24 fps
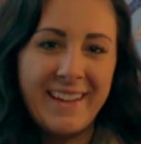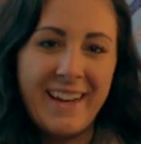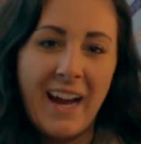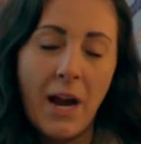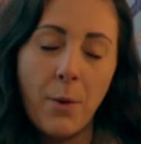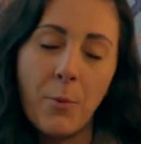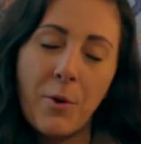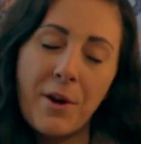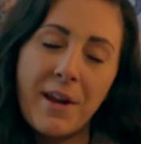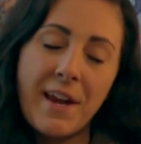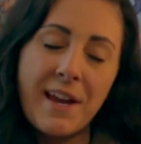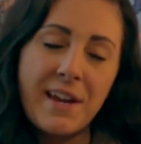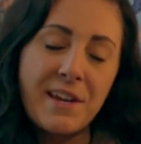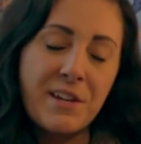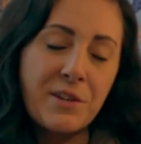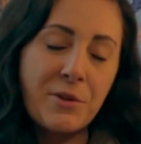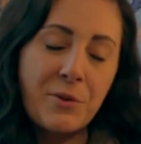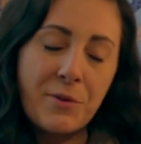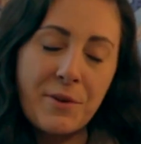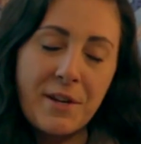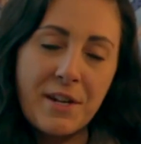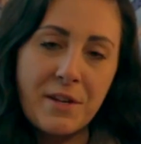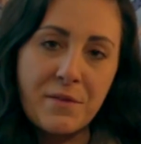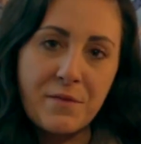I work at
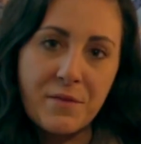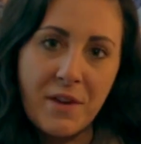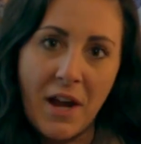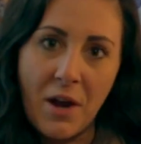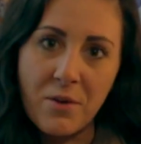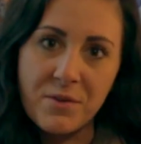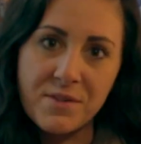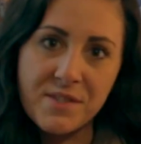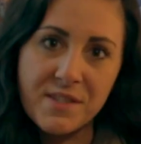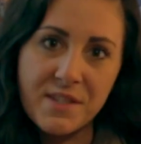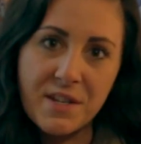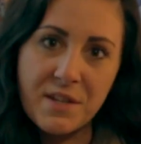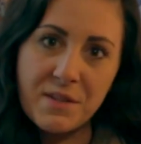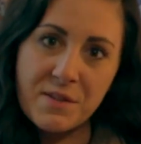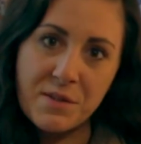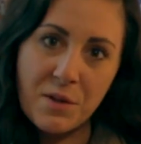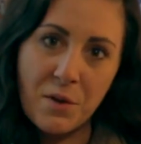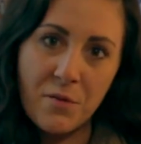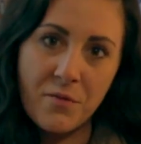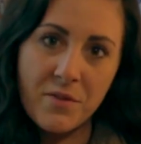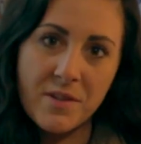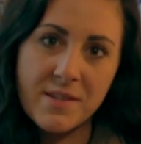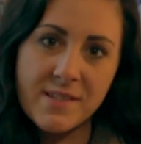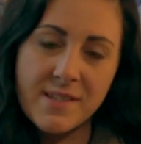Integrative Counseling
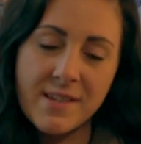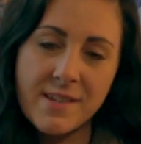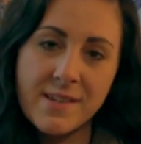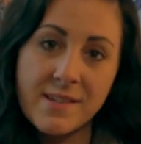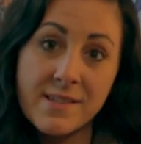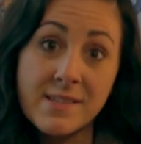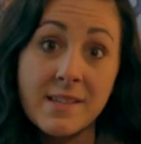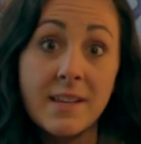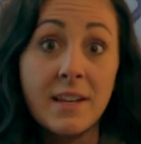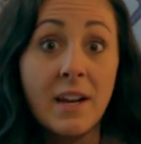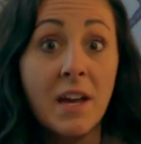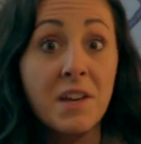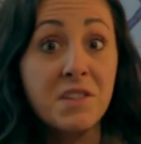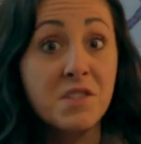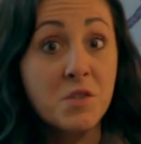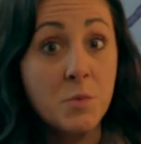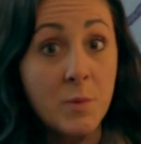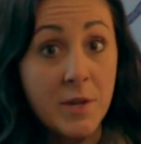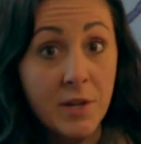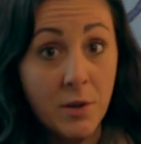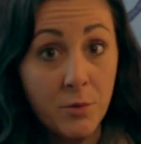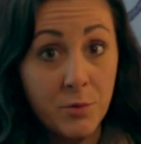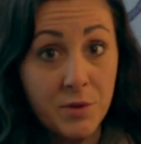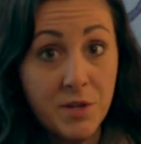Services in
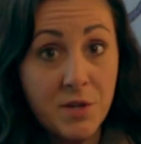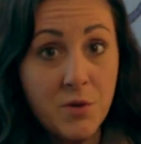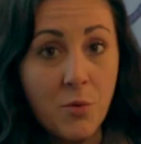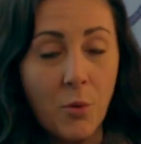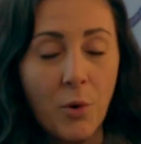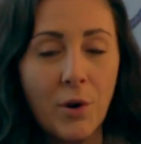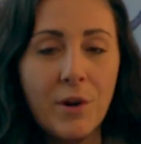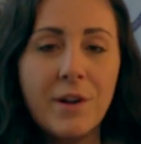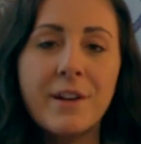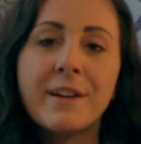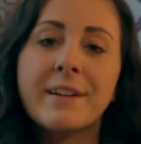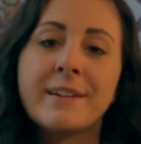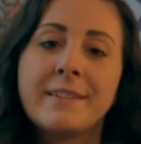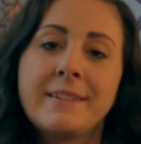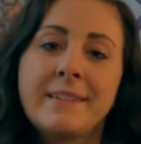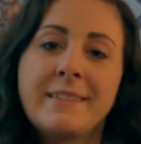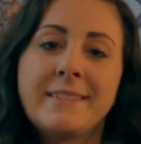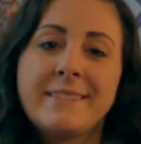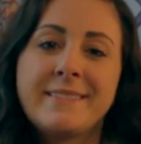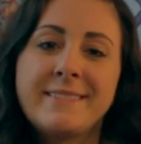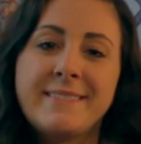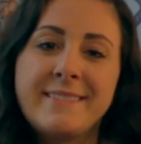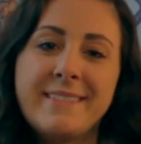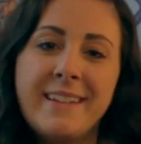Oswego, New York,
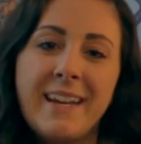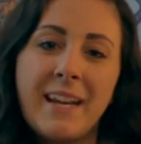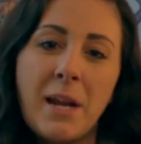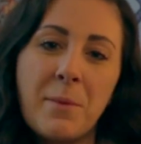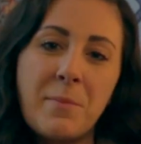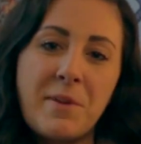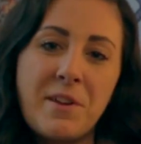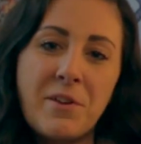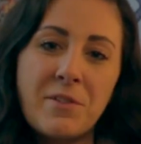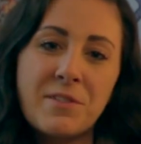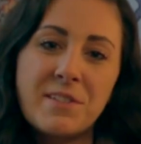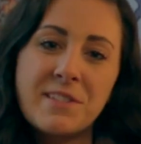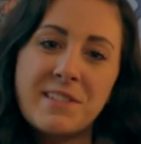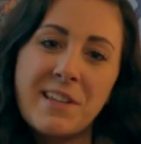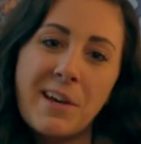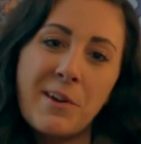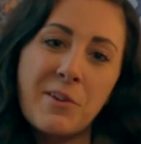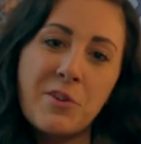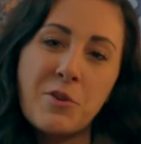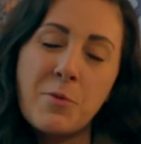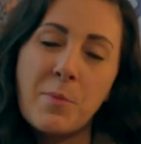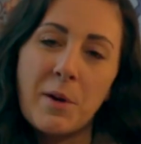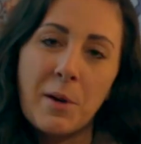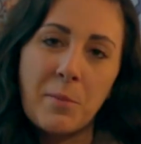and I'm here to
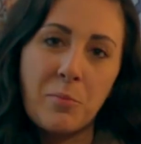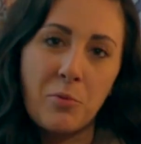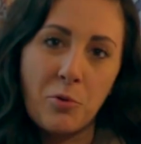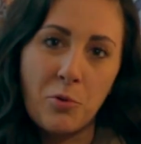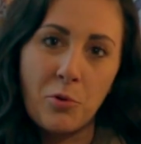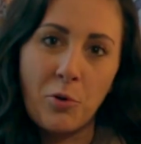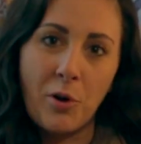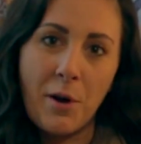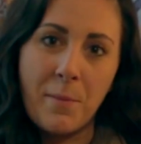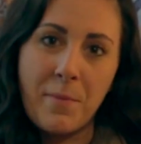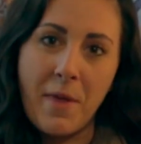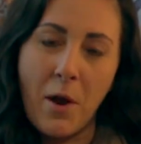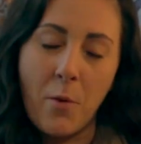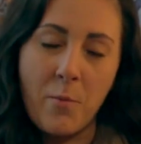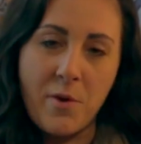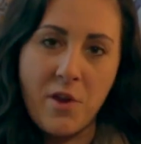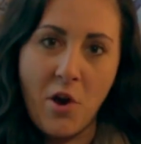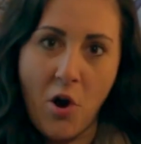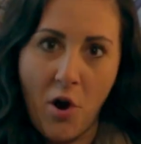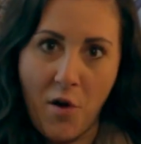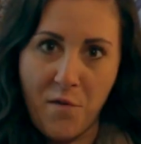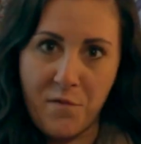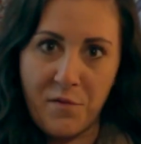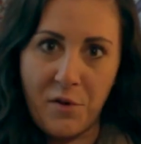tell you about a program that we
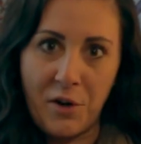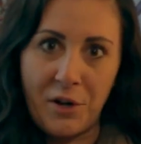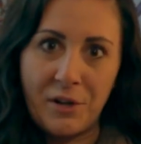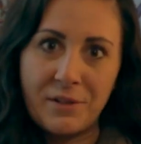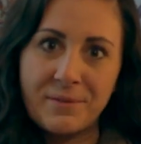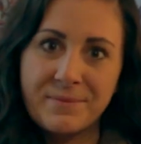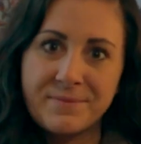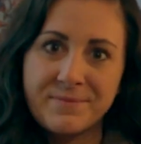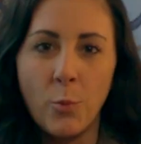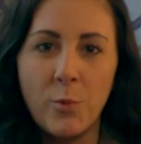offer.